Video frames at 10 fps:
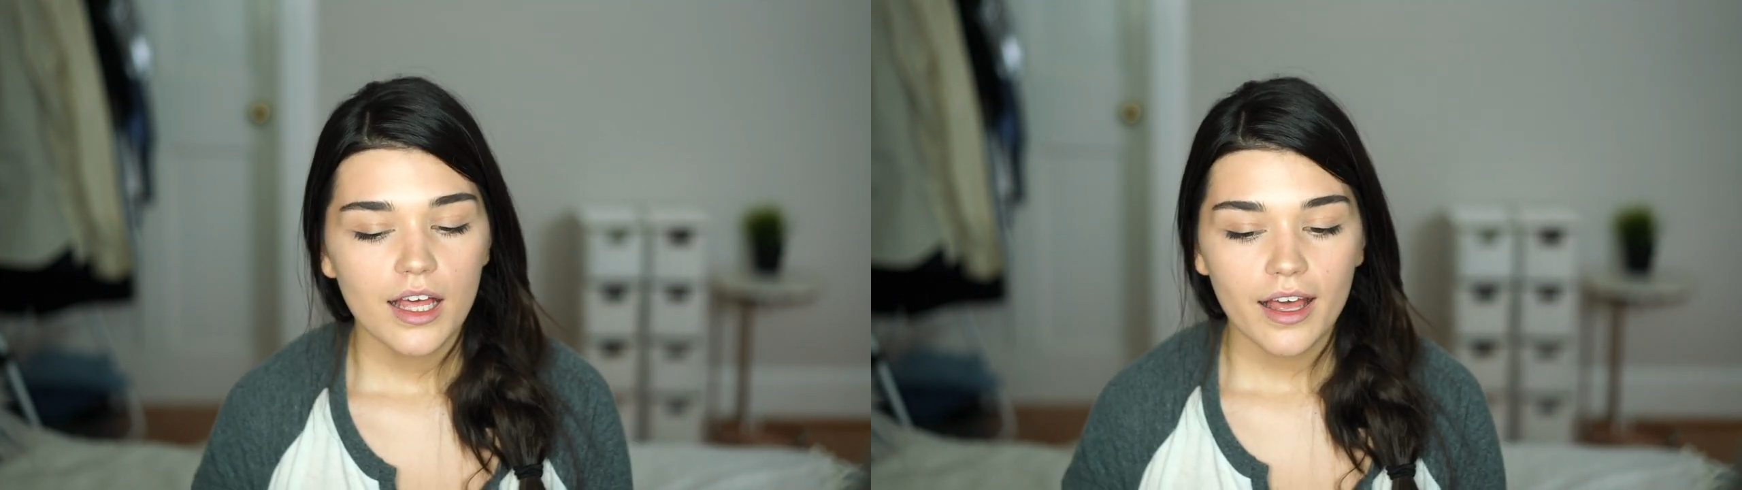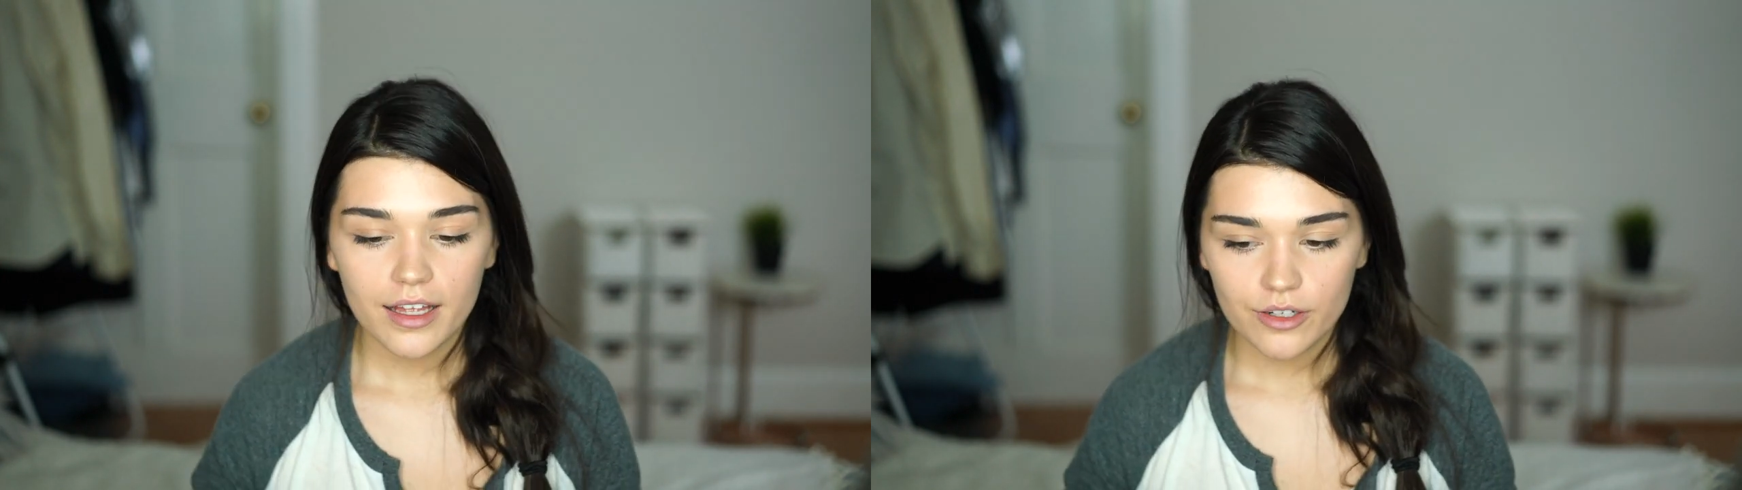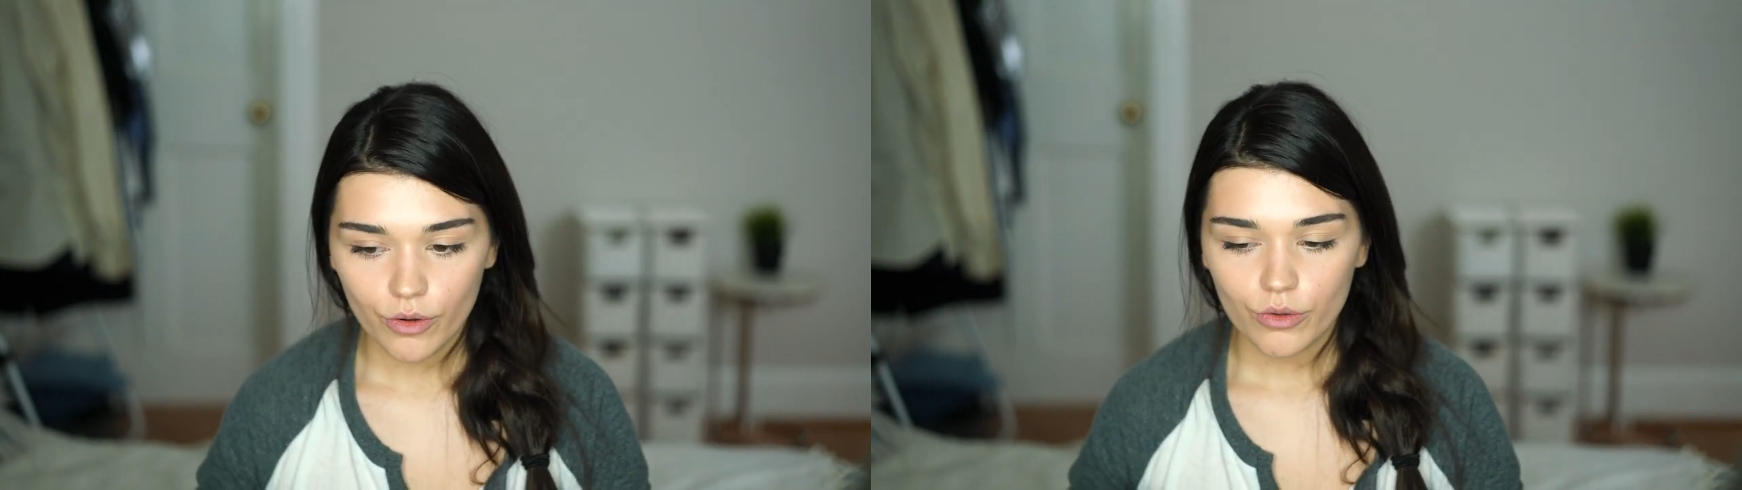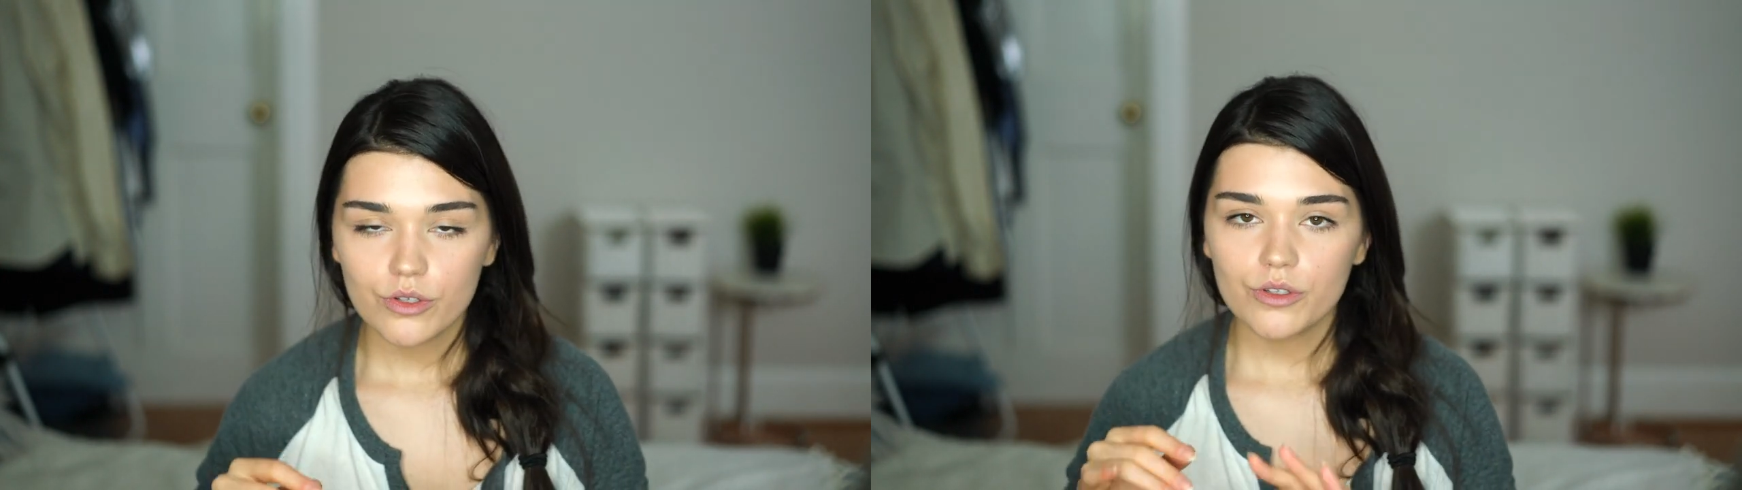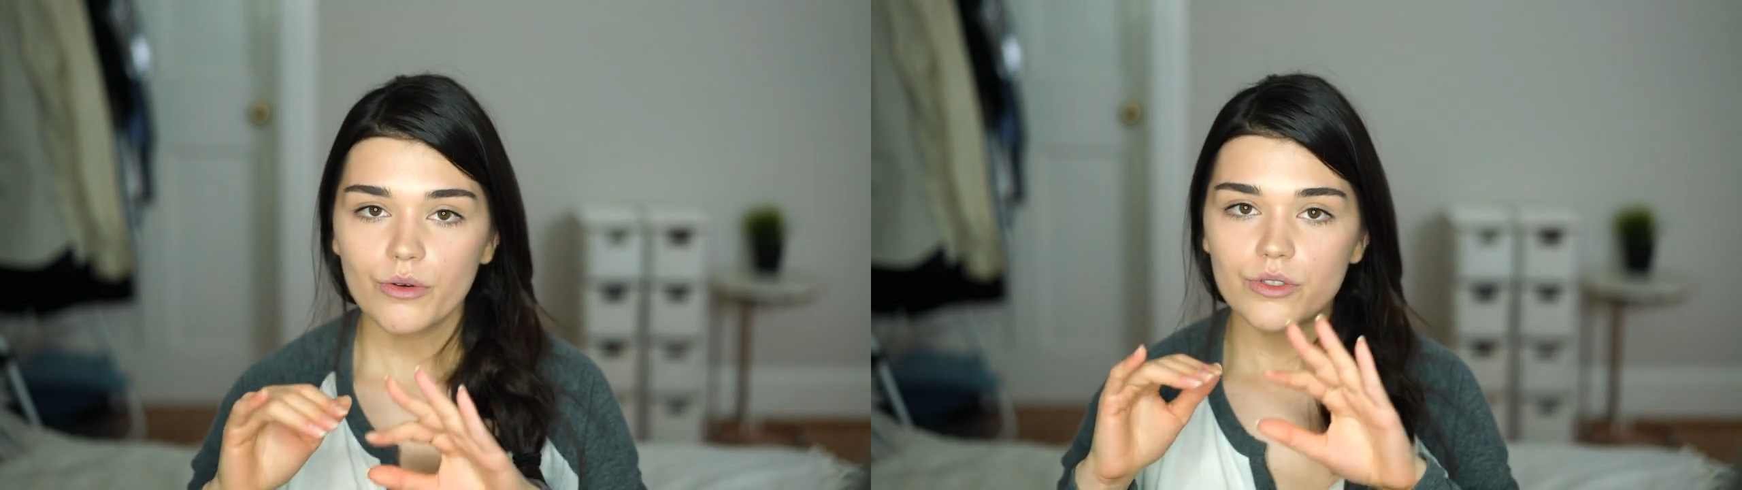and
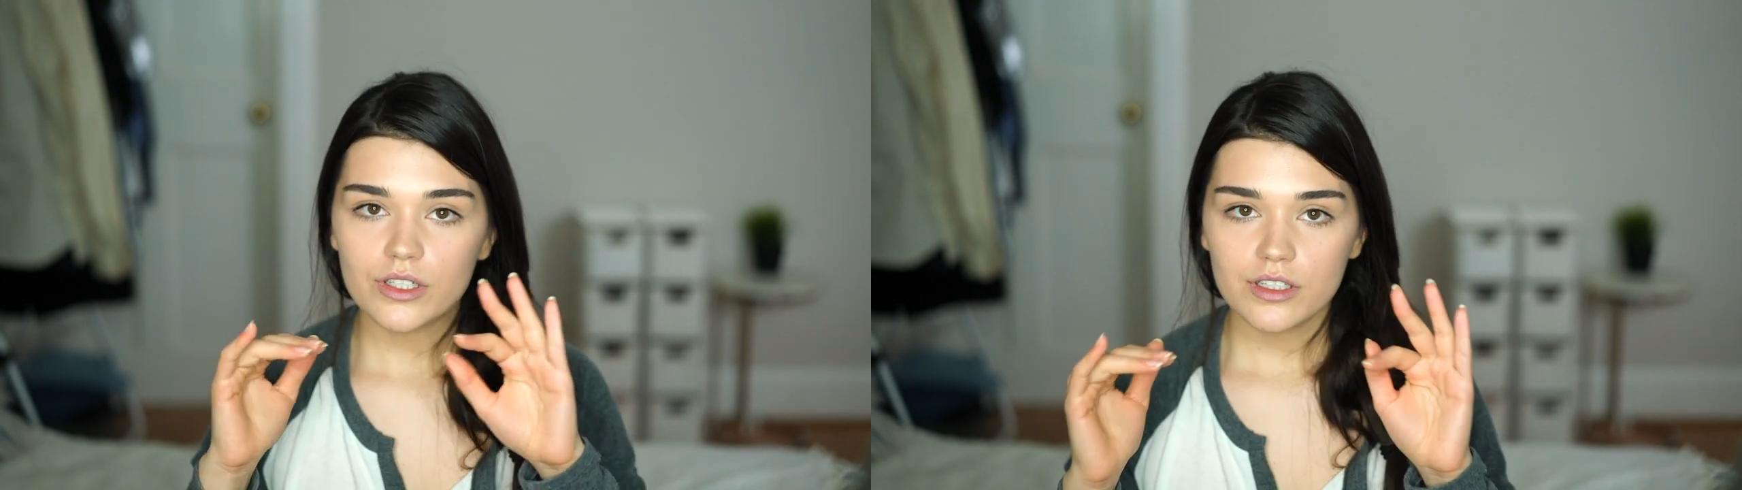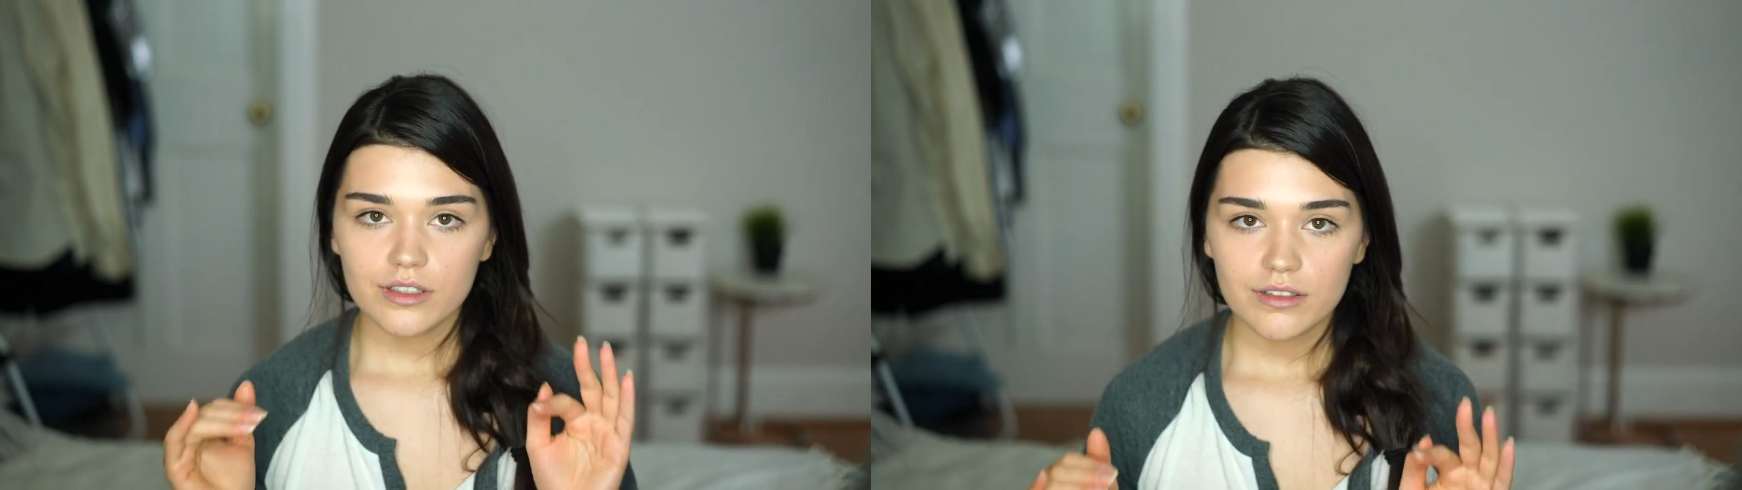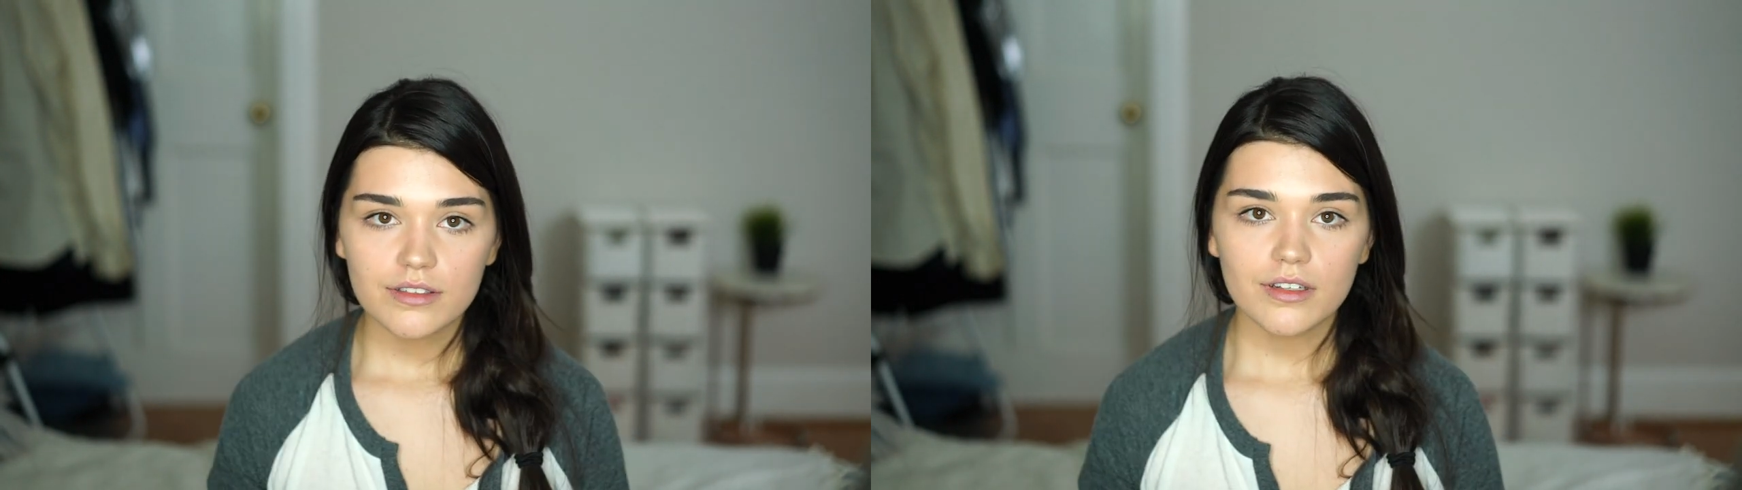also just